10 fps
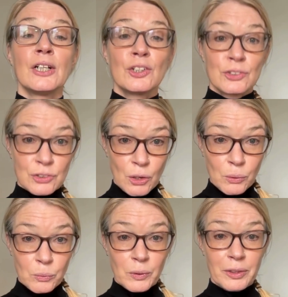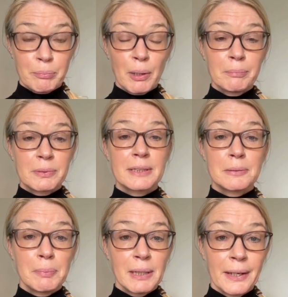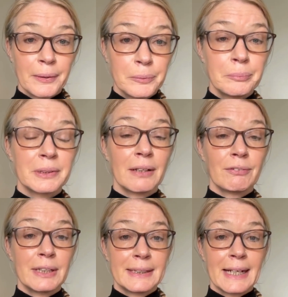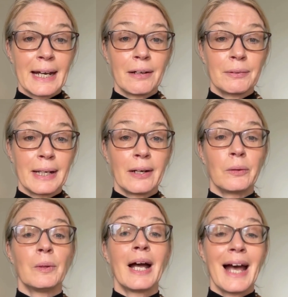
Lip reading: So the prompt is below, but I'll read it out now.